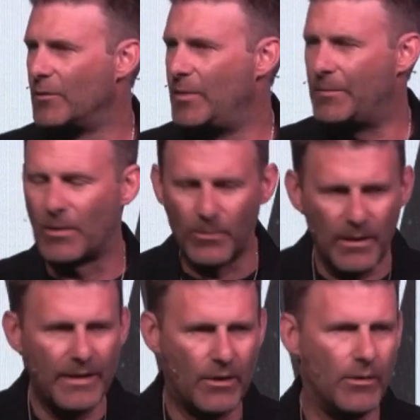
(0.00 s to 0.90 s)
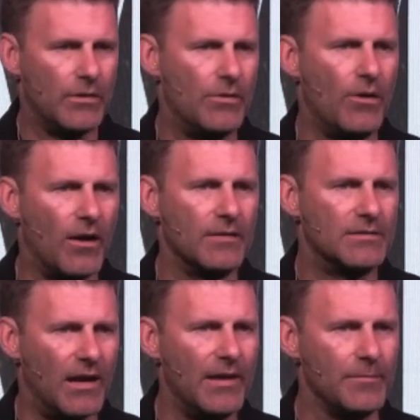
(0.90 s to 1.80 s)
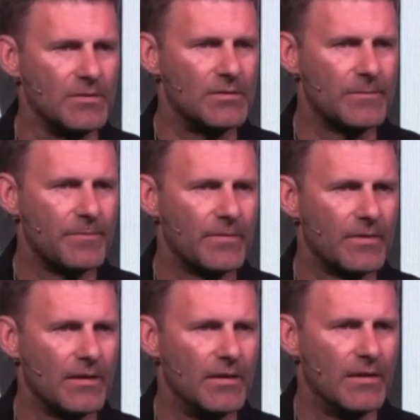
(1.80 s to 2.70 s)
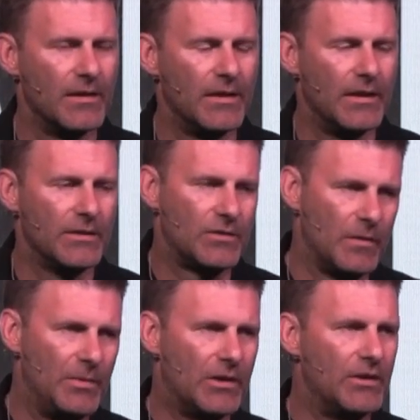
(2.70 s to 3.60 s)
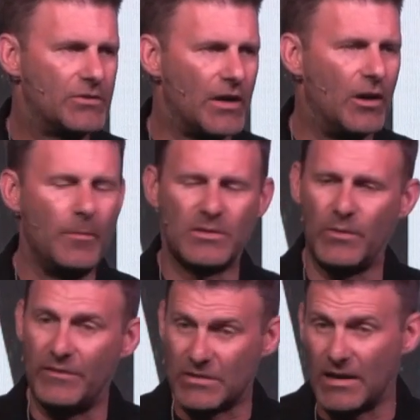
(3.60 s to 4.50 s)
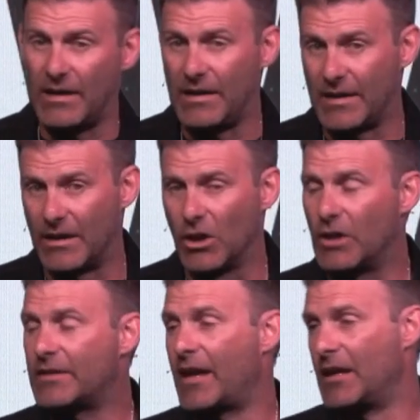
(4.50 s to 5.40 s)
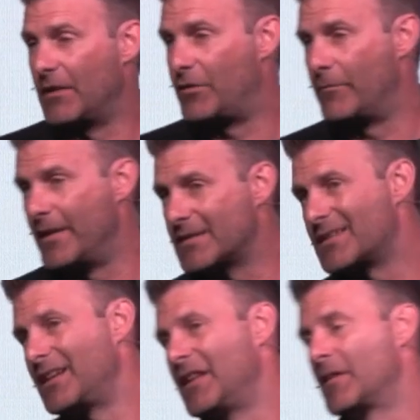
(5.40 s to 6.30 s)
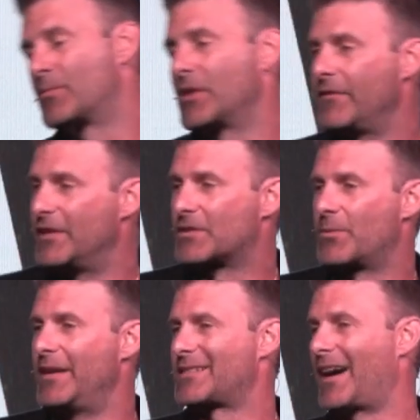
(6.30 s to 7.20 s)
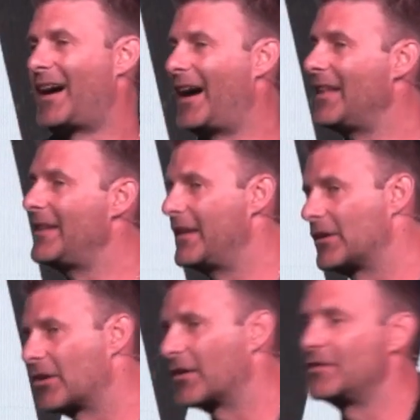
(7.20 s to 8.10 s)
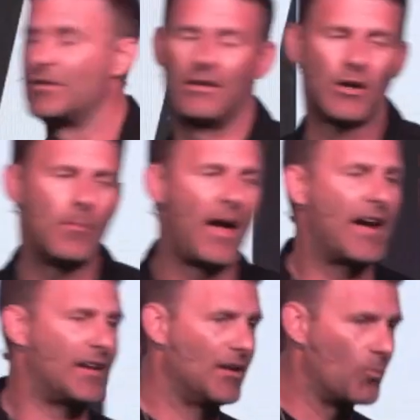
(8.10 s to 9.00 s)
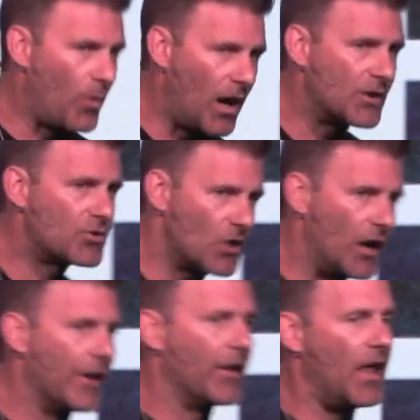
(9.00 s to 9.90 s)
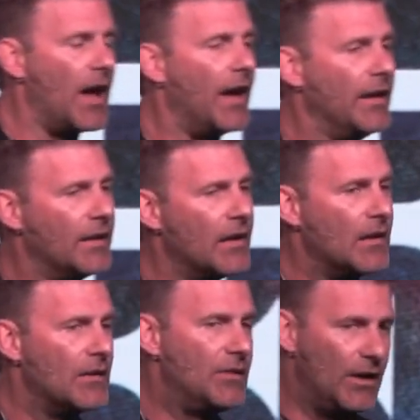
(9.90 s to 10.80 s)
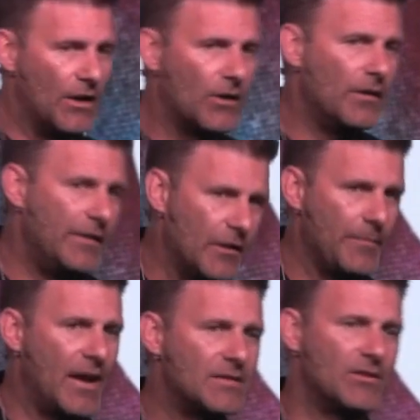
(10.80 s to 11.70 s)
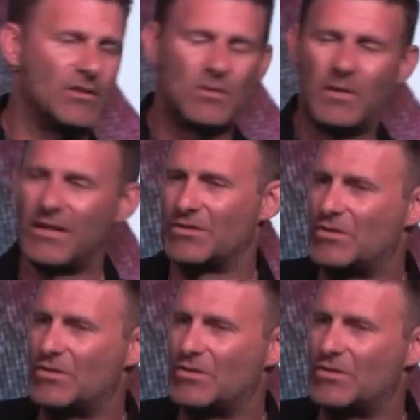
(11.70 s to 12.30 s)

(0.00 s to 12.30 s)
when people are really going through hard times. So the book of Job, as we've studied it and looked at it, and if you've missed any of the previous weeks, I highly encourage you to go back and watch online the earlier messages, because